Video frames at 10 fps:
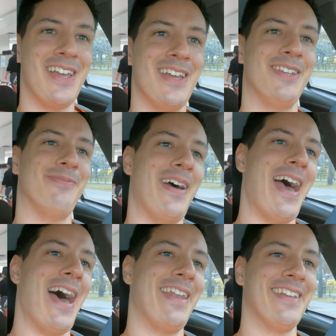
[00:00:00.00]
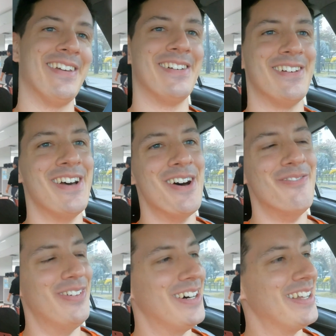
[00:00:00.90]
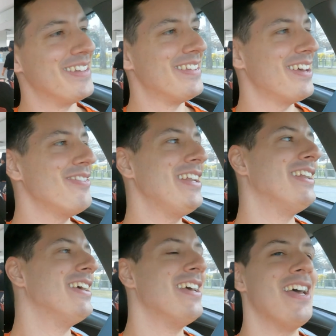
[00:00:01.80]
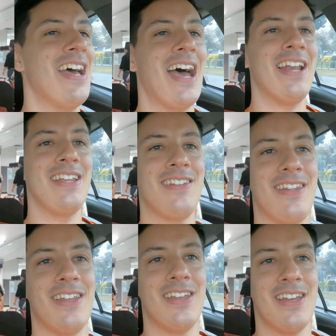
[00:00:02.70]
it's bad. But I mean, at least